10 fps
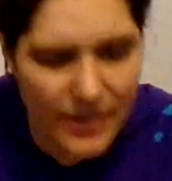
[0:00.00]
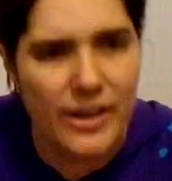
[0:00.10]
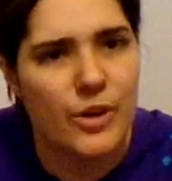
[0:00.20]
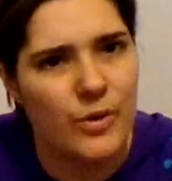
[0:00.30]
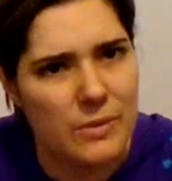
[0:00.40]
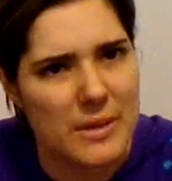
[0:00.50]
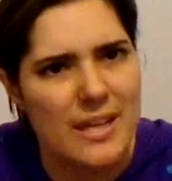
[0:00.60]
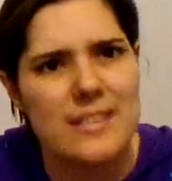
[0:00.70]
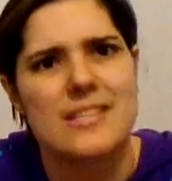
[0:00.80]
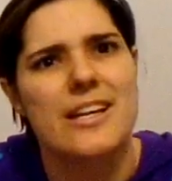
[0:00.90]
very
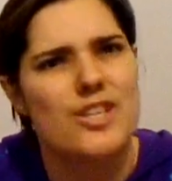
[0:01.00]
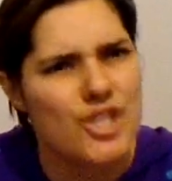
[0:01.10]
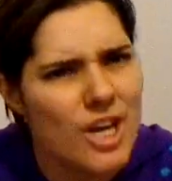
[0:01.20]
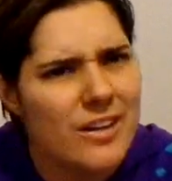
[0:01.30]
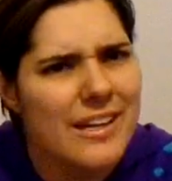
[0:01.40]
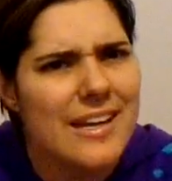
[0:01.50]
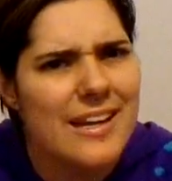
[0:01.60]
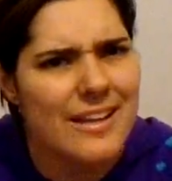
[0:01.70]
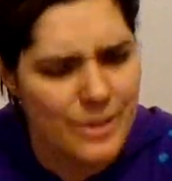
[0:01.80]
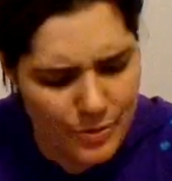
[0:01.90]
creamy. It's like
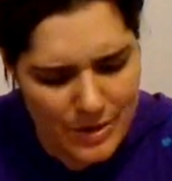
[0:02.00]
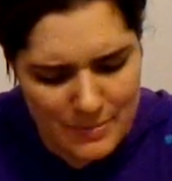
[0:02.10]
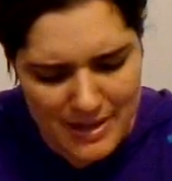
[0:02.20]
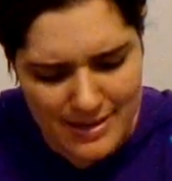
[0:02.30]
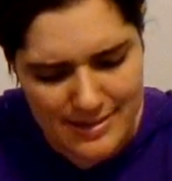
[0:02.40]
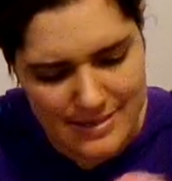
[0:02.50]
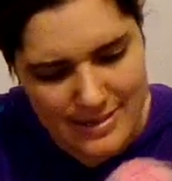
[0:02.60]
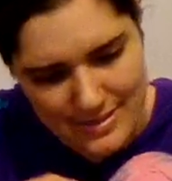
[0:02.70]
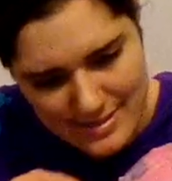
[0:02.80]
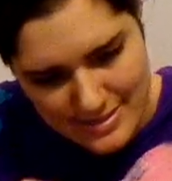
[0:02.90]
chunky and creamy
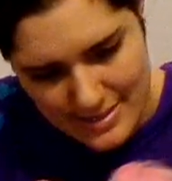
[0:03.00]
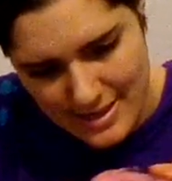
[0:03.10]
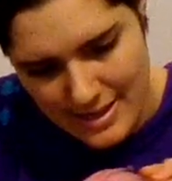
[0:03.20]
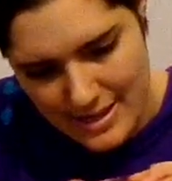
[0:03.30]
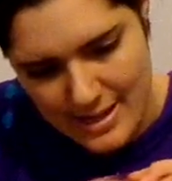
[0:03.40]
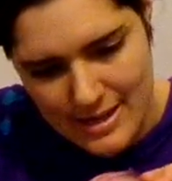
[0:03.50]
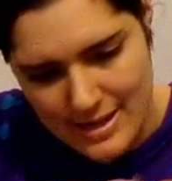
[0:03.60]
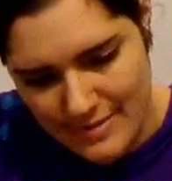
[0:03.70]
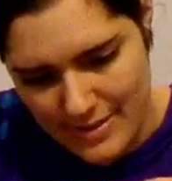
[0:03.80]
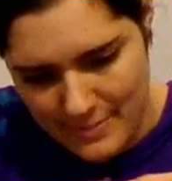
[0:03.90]
consistency,
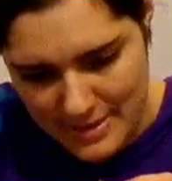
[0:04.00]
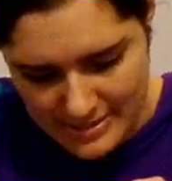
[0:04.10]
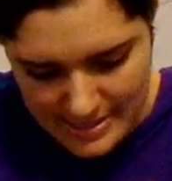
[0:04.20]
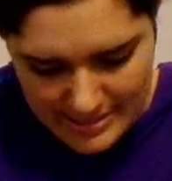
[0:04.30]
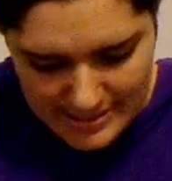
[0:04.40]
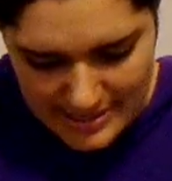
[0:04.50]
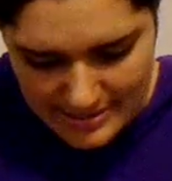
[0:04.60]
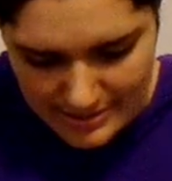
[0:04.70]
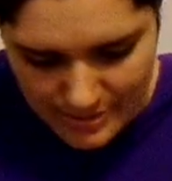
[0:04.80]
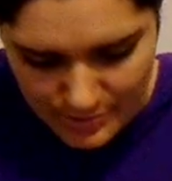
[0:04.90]
if that makes any
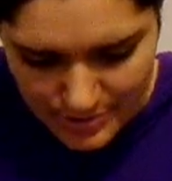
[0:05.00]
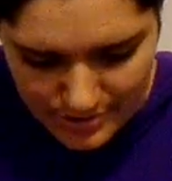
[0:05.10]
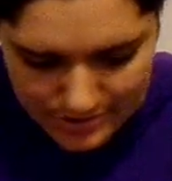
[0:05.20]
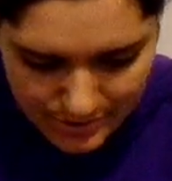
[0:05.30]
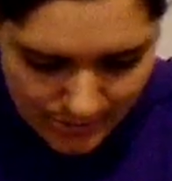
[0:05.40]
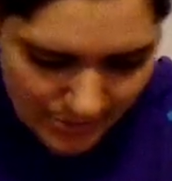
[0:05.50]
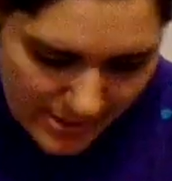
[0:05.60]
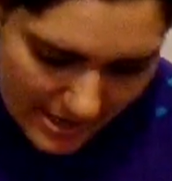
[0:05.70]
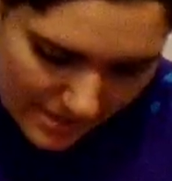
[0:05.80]
sense. Oh, just screw it.